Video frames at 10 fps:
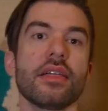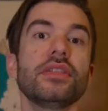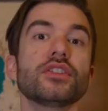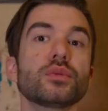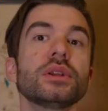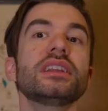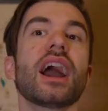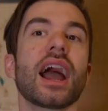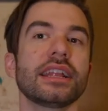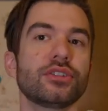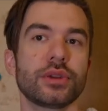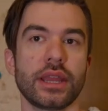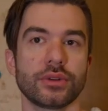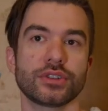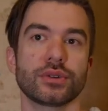This would guide
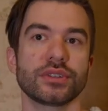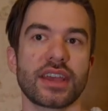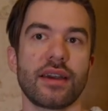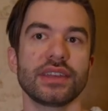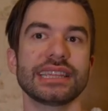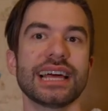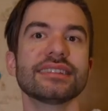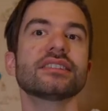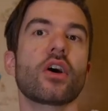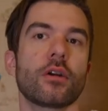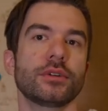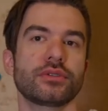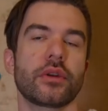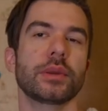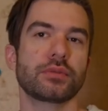creators towards having less
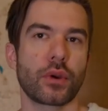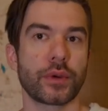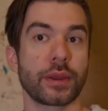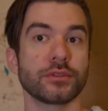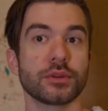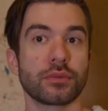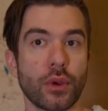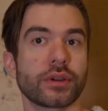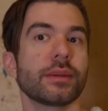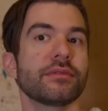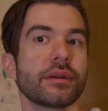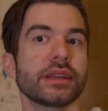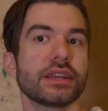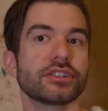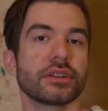arbitrary program-to-program -program
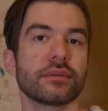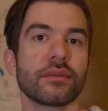variation.